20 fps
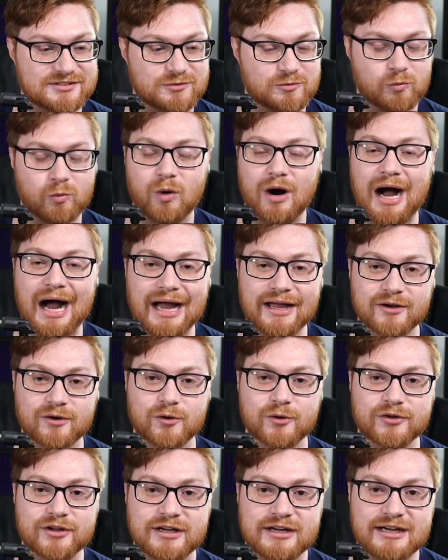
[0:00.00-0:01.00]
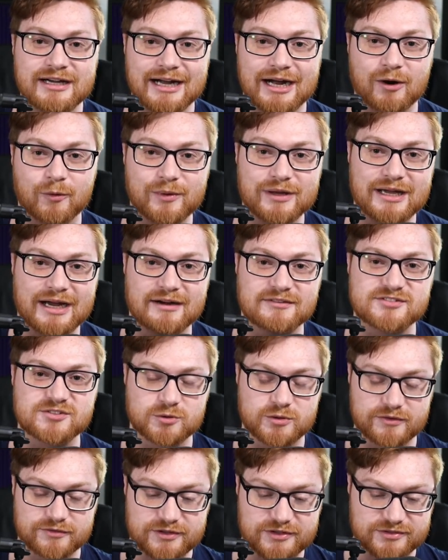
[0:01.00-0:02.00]
wild how we have
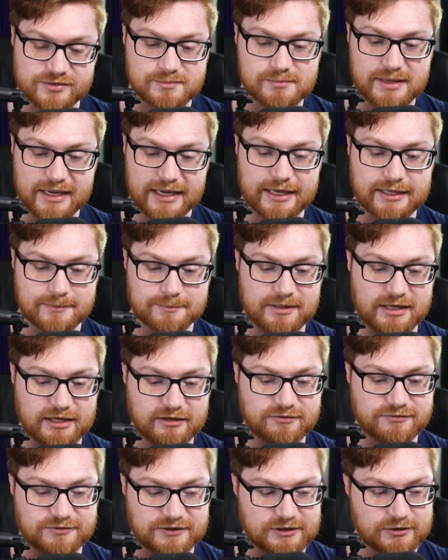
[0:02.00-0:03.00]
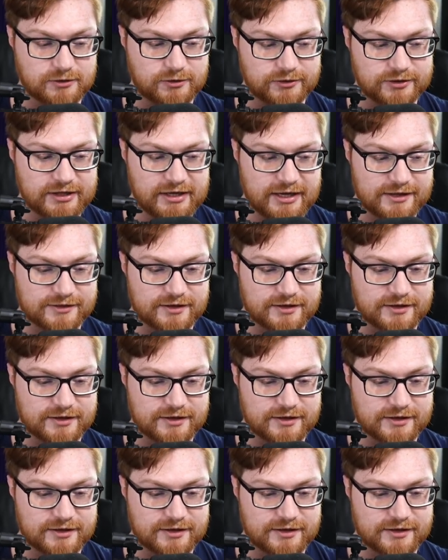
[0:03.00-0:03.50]
sort of this man-made field